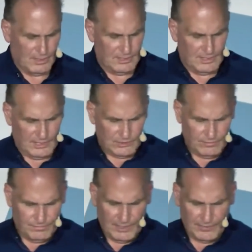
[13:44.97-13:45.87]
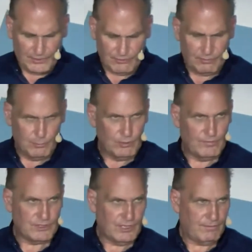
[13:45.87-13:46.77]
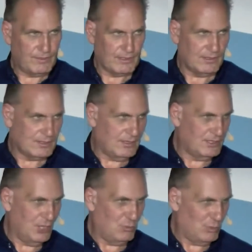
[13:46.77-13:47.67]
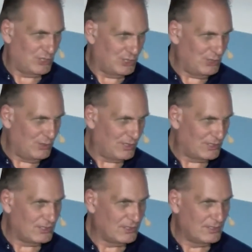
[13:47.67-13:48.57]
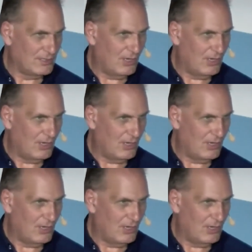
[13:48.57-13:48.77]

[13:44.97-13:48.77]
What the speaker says: And he asked the Father to remove the suffering. Like, I don't want to do this.